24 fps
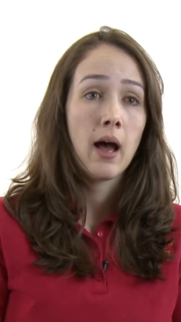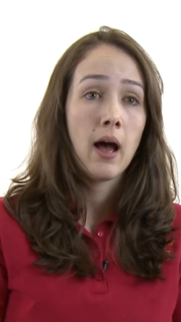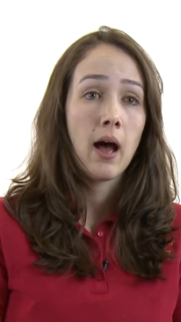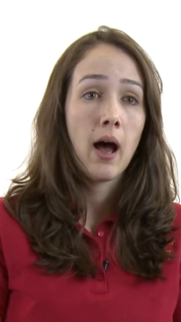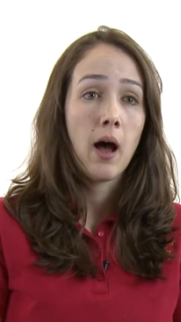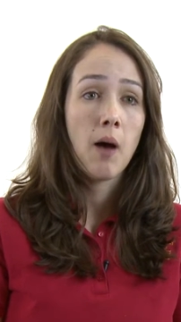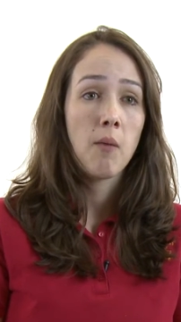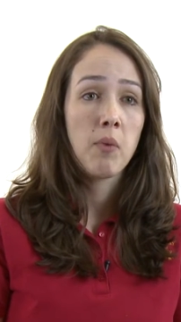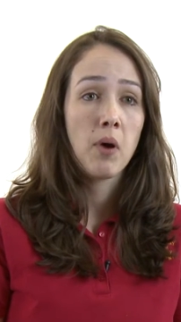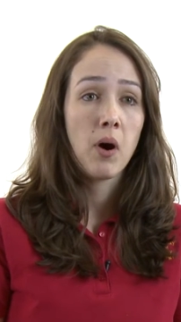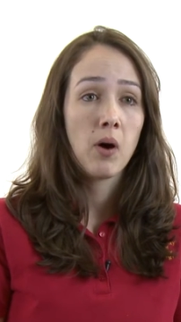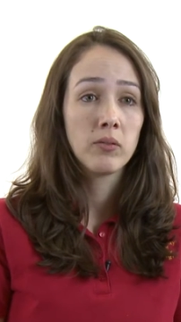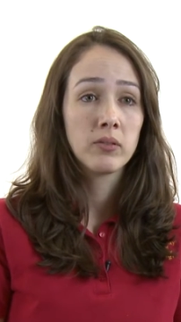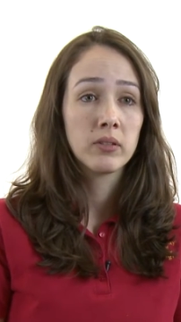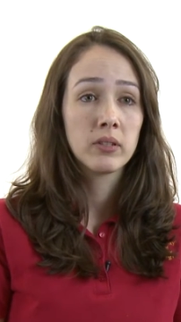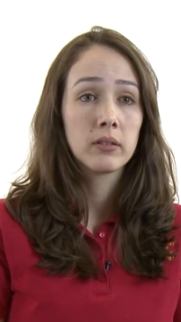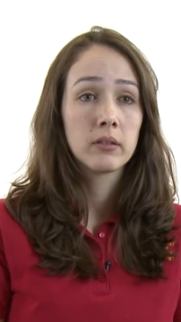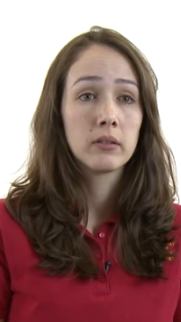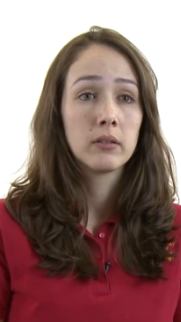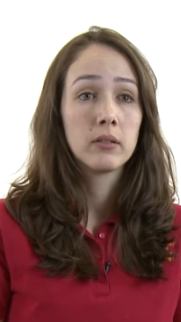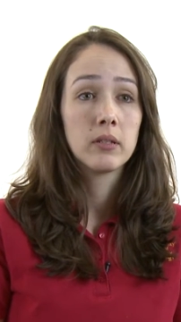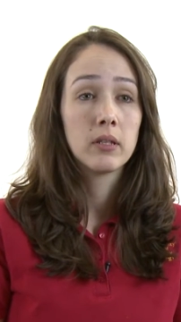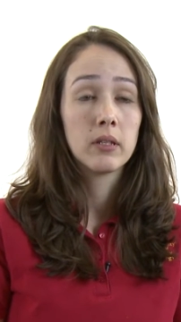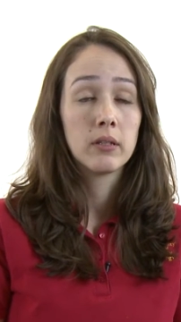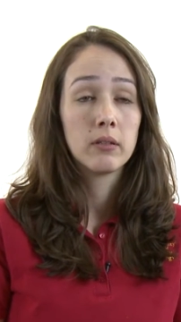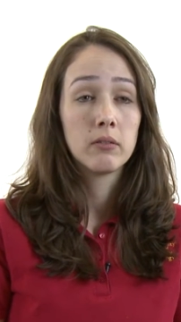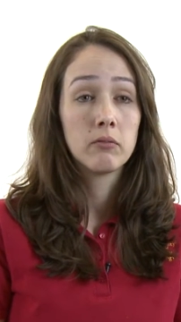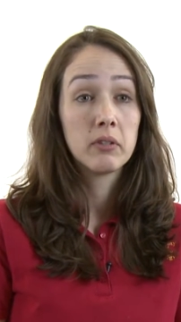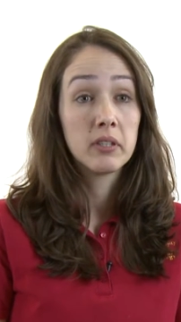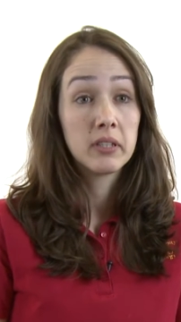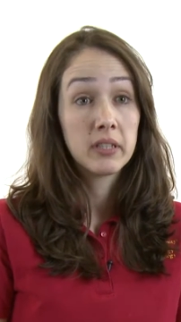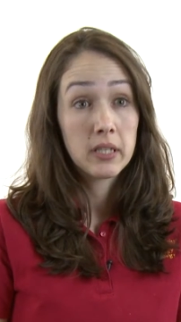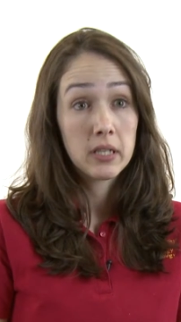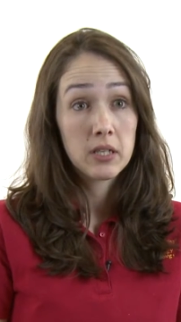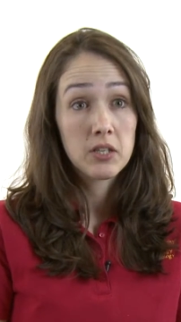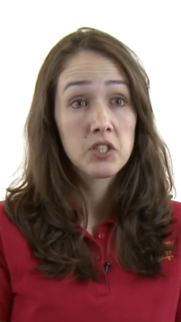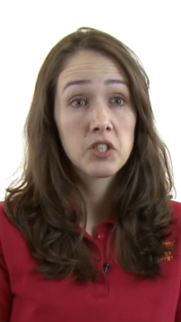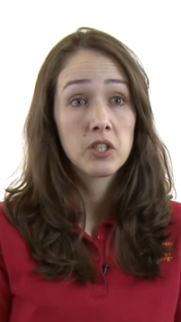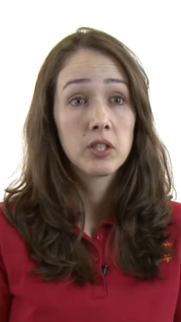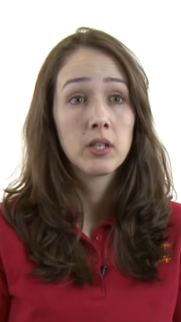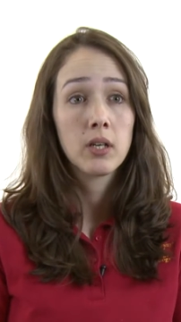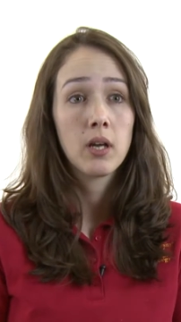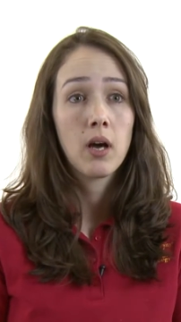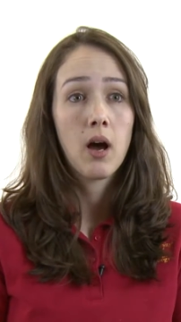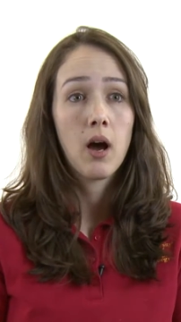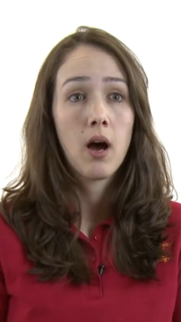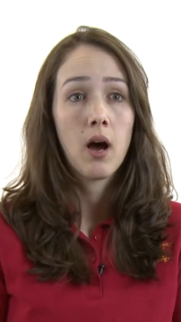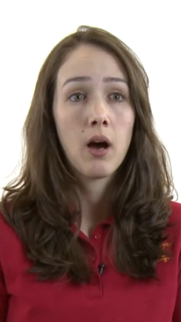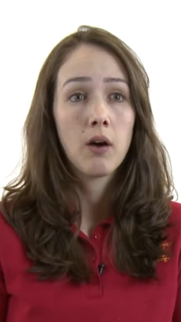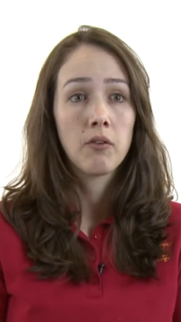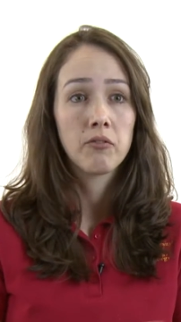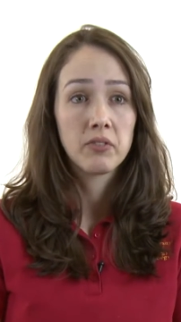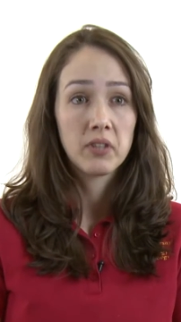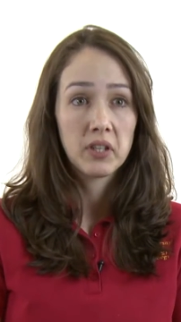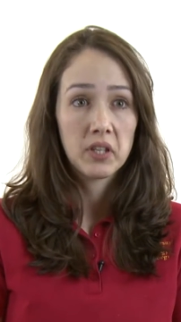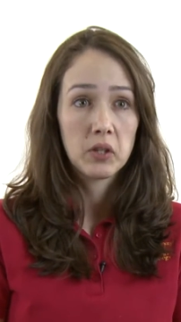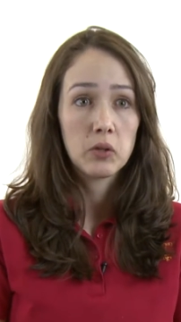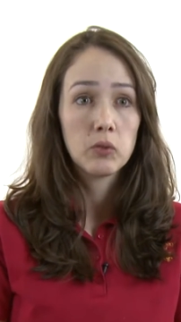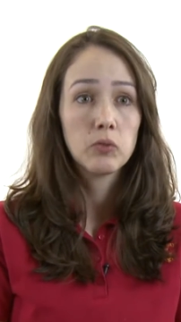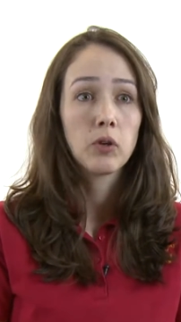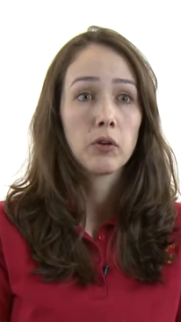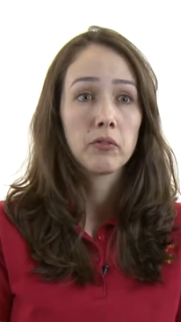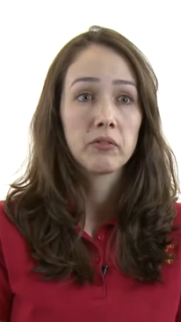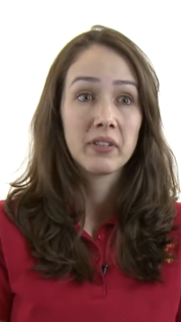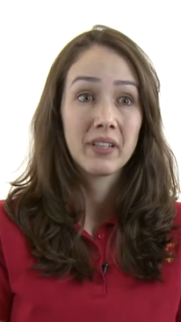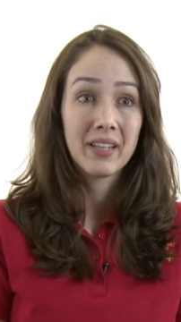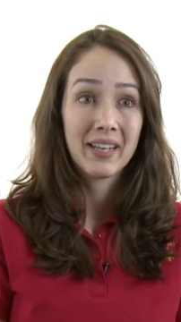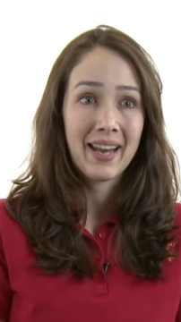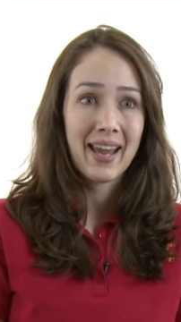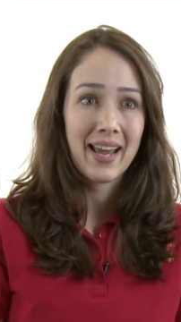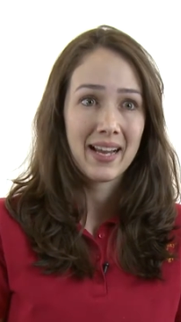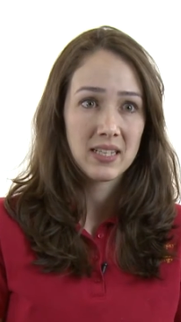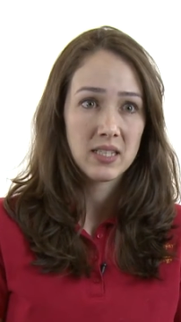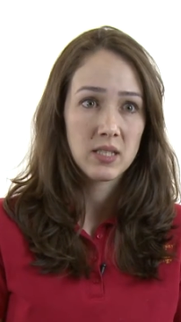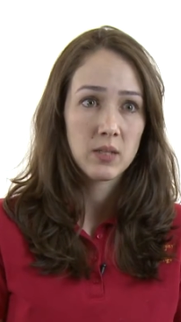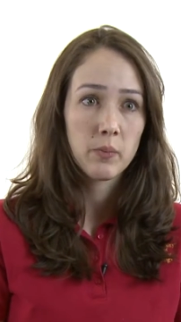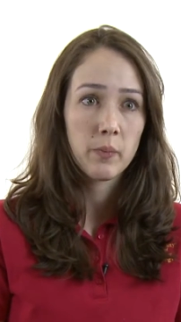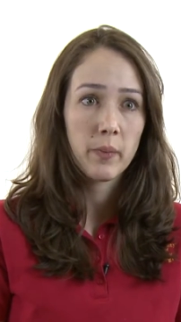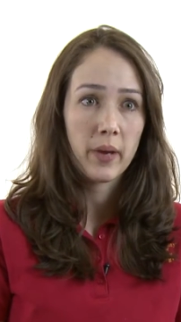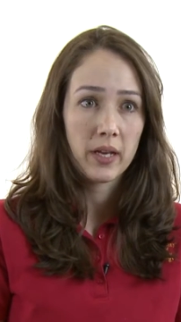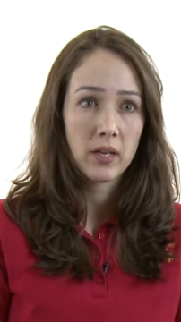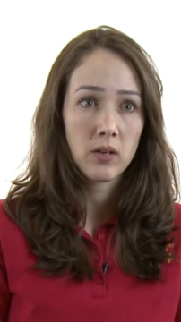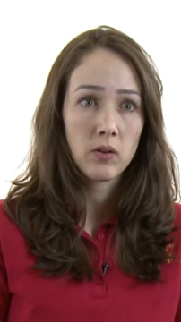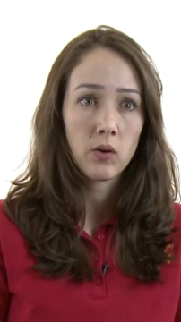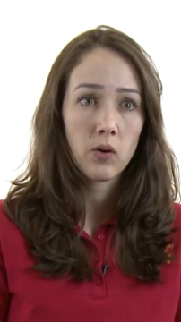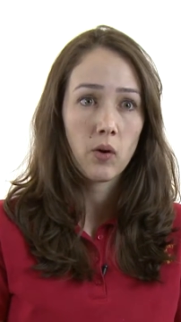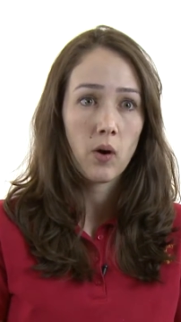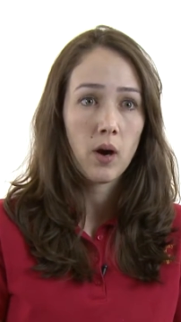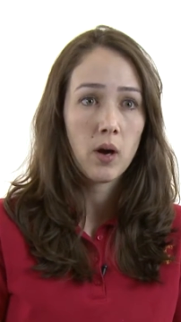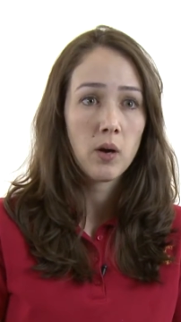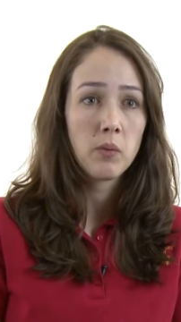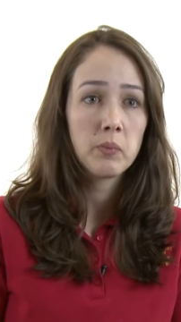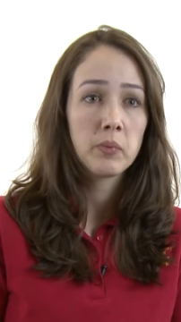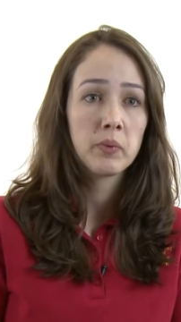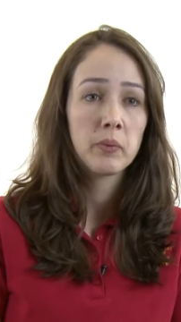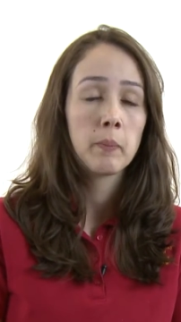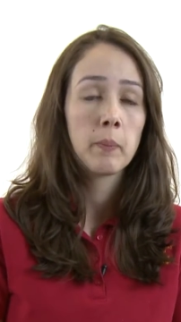about the reduction of the yield of the next main crop,